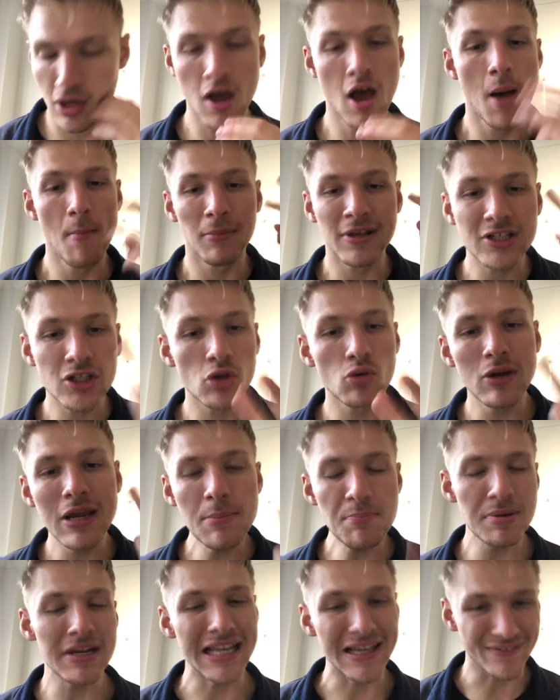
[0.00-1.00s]
There's 3
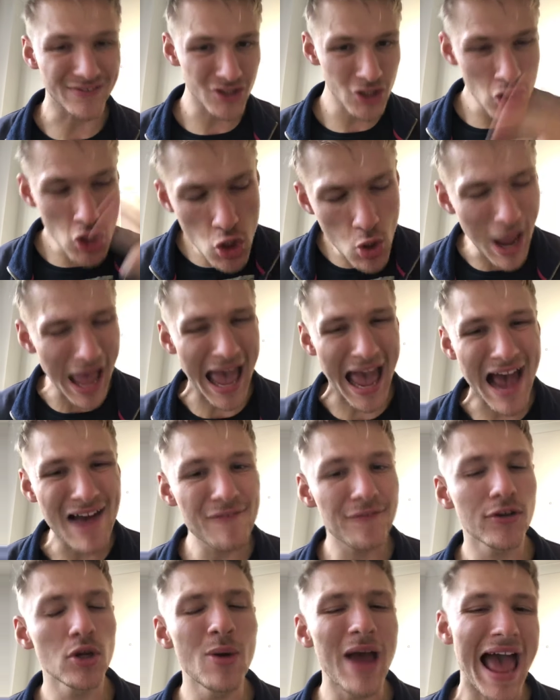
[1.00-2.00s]
beliefs you have
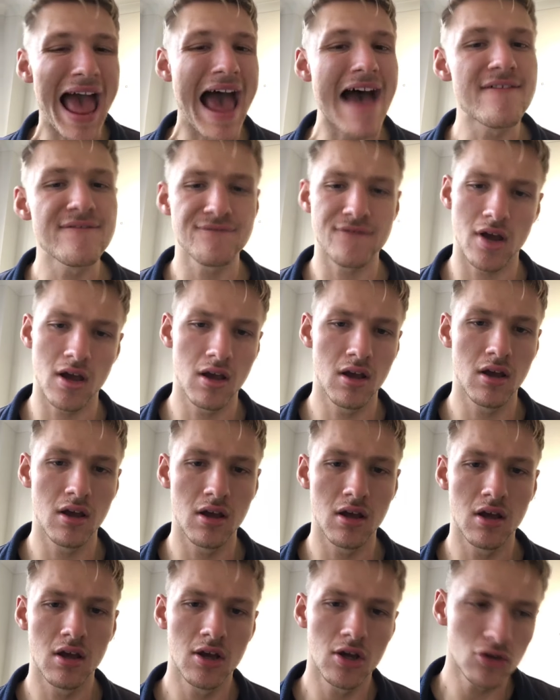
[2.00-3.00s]

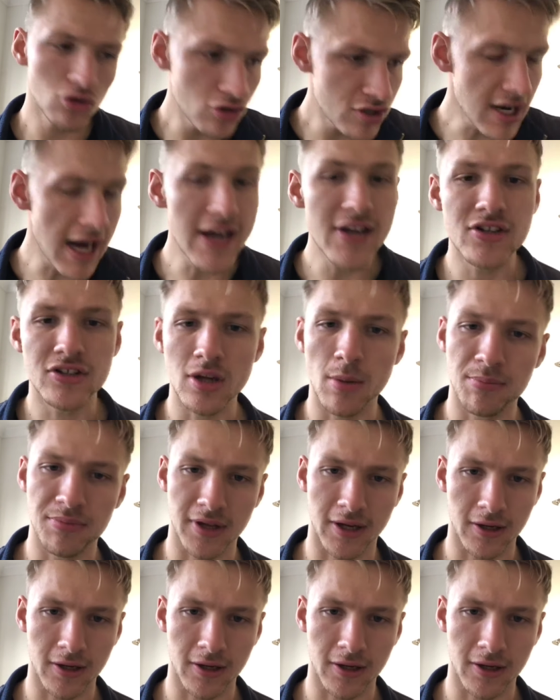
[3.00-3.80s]
to change something.